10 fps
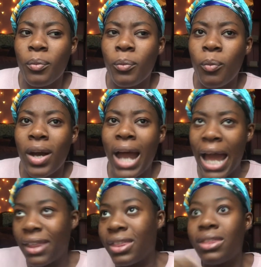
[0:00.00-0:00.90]
what
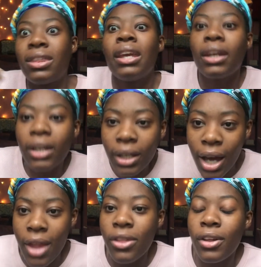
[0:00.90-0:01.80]
I think
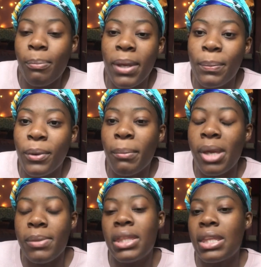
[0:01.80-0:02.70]
other people may
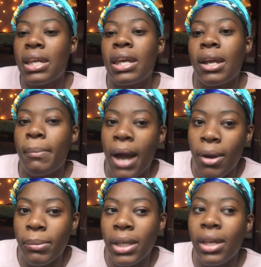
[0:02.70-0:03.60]
be thinking
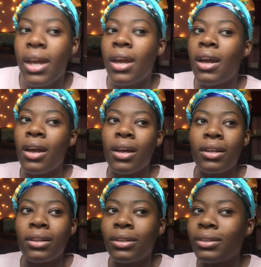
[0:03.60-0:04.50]
about me.
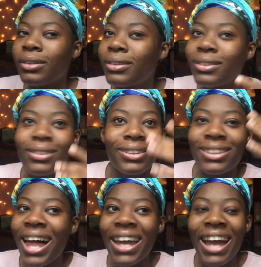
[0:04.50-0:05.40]

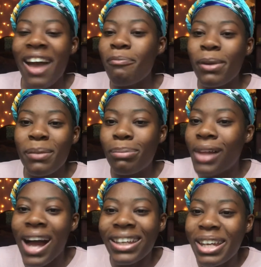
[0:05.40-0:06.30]
Like, I've been
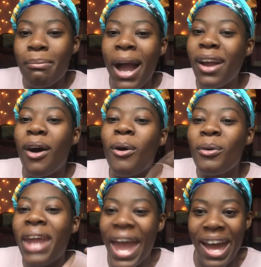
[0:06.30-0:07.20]
blocking my
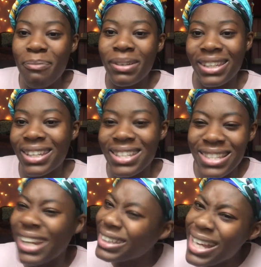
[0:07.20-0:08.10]
own happiness.
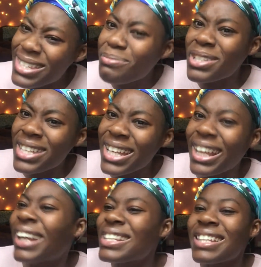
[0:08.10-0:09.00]
Ain't that some shit?
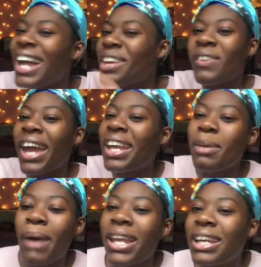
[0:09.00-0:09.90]
Like, it's not even
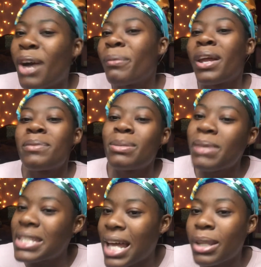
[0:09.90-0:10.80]
anybody coming up to
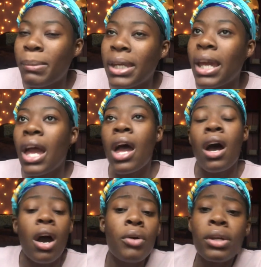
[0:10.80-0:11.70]
me telling me,
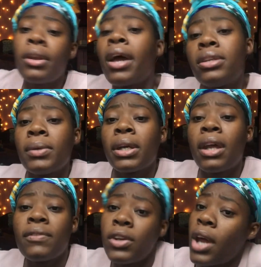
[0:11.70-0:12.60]
oh, you're not doing
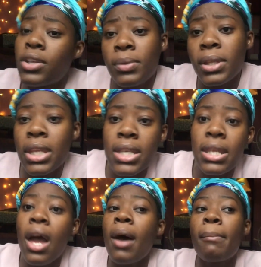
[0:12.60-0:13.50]
enough, you're not doing this.
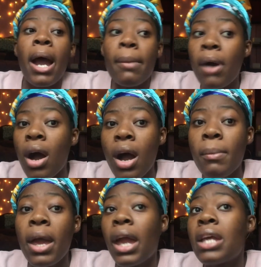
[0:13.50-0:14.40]
My
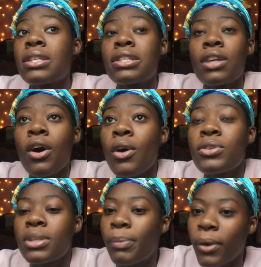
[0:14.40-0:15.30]
mom is so
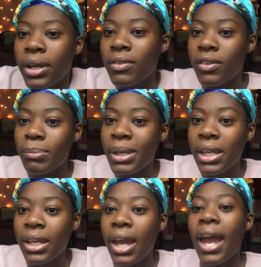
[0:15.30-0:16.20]
supportive of
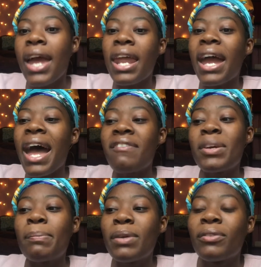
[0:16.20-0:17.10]
me, and I
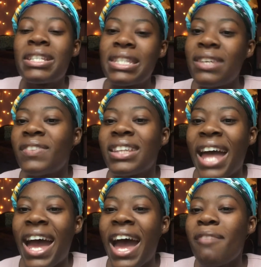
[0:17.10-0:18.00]
haven't been receiving
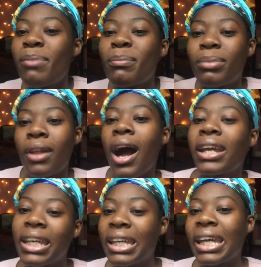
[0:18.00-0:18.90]
that. I've been
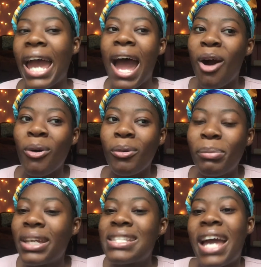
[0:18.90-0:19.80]
blocking it out
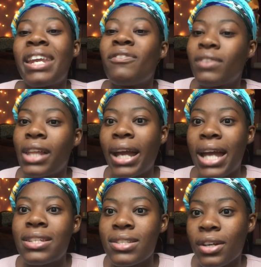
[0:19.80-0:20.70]
because I didn't feel like
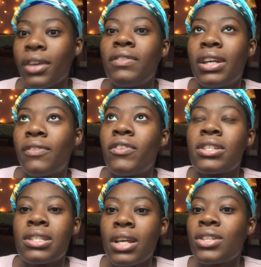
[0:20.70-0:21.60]
I deserved it for
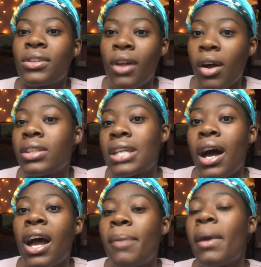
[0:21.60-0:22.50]
such a long
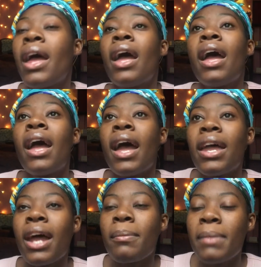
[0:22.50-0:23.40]
time.
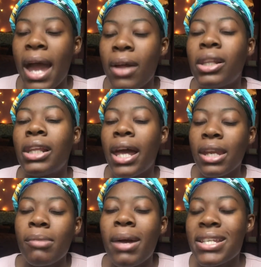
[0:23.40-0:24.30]
And I'm now
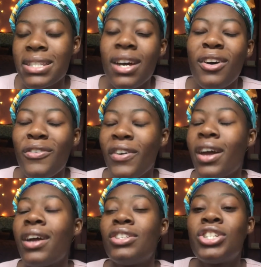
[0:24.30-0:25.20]
letting myself
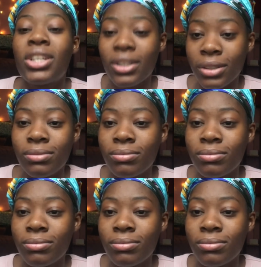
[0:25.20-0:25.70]
chill